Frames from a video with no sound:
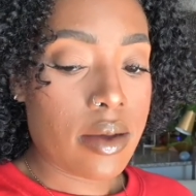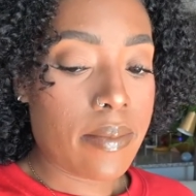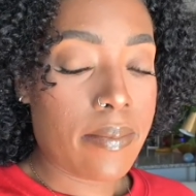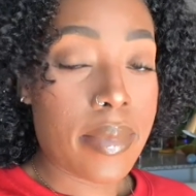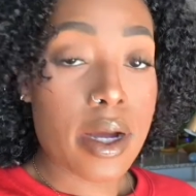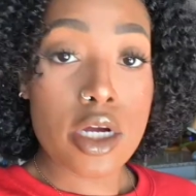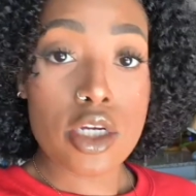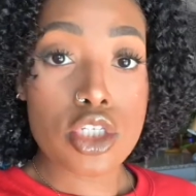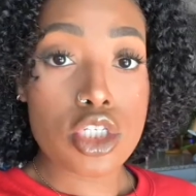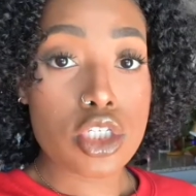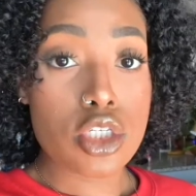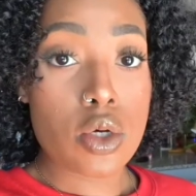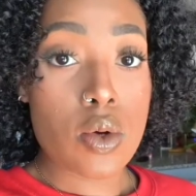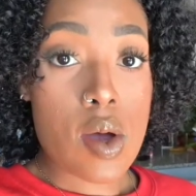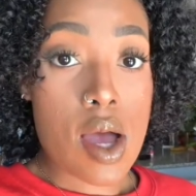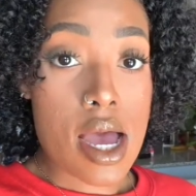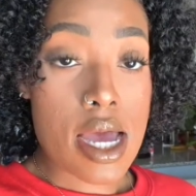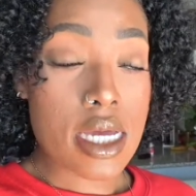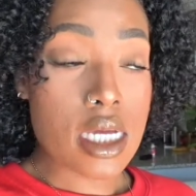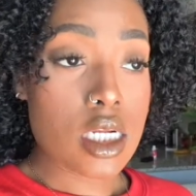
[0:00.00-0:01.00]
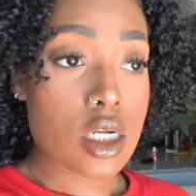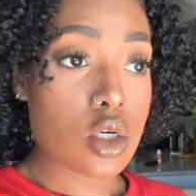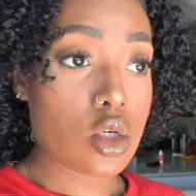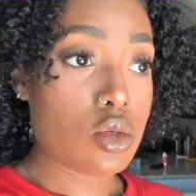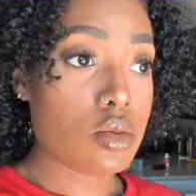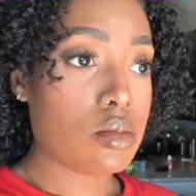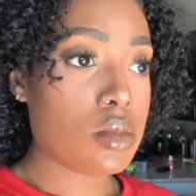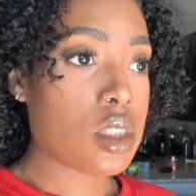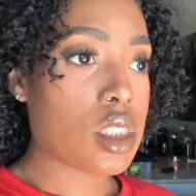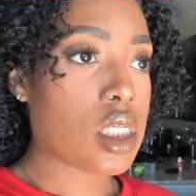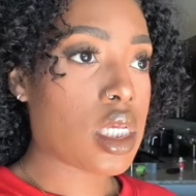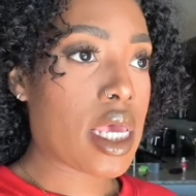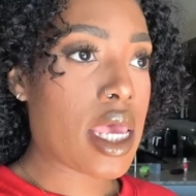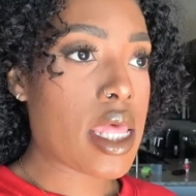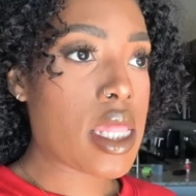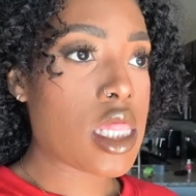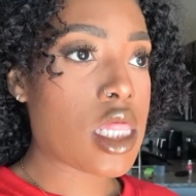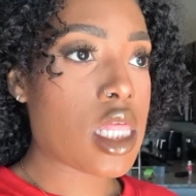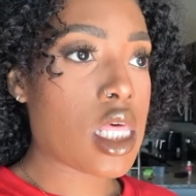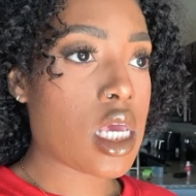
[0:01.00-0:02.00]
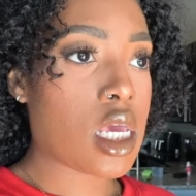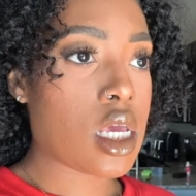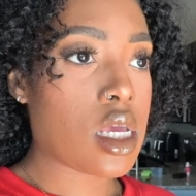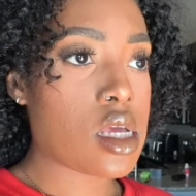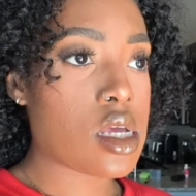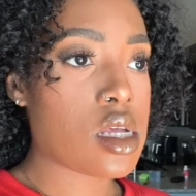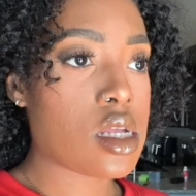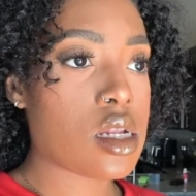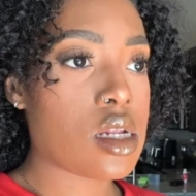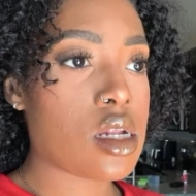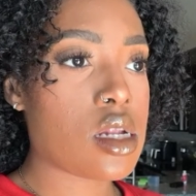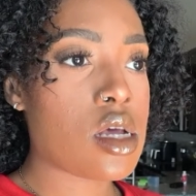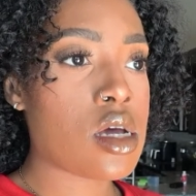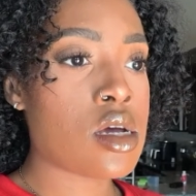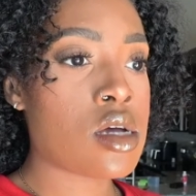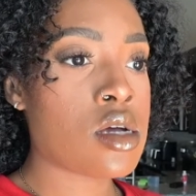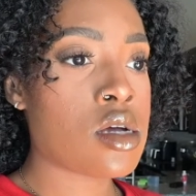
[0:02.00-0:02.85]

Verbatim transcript: personal items and then